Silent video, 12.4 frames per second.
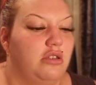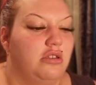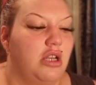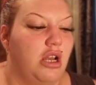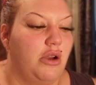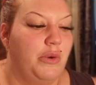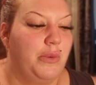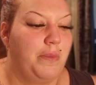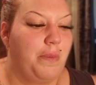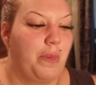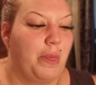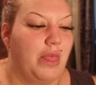So,
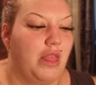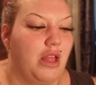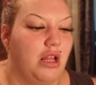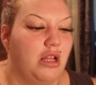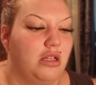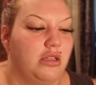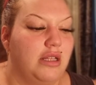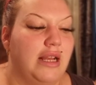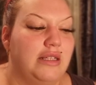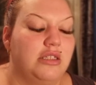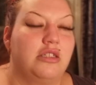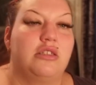the
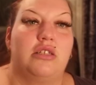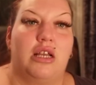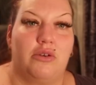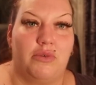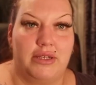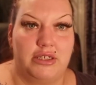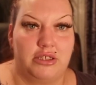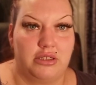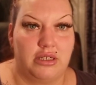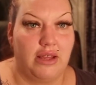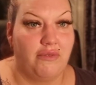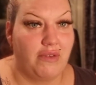answer to that
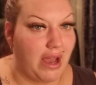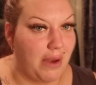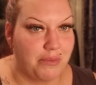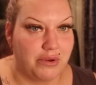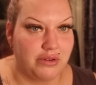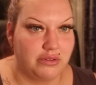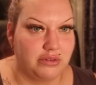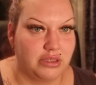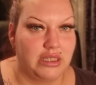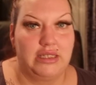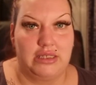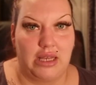question, if it
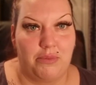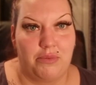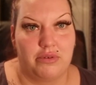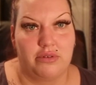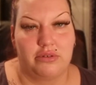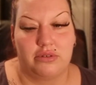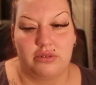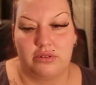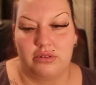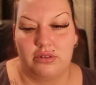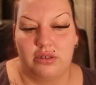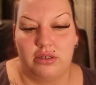happens, it
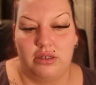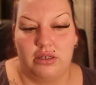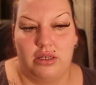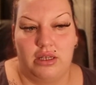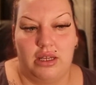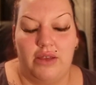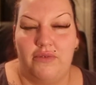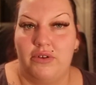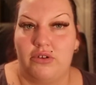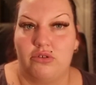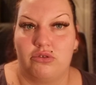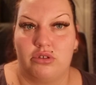happens. If
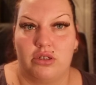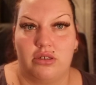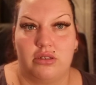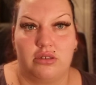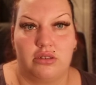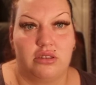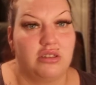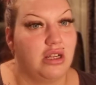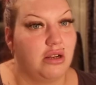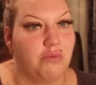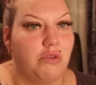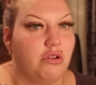it doesn't,
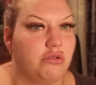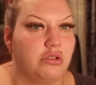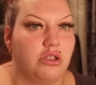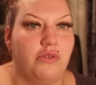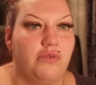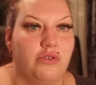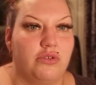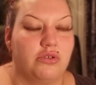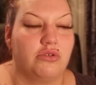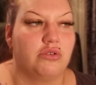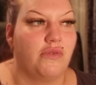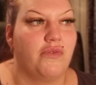then I'm not too
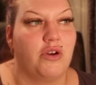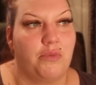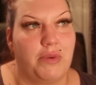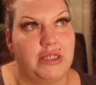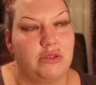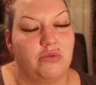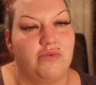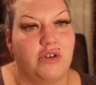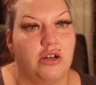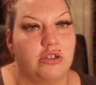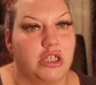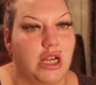fussed because I feel blessed with
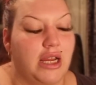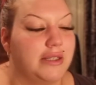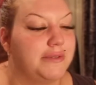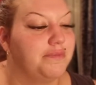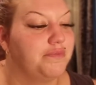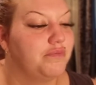RJ.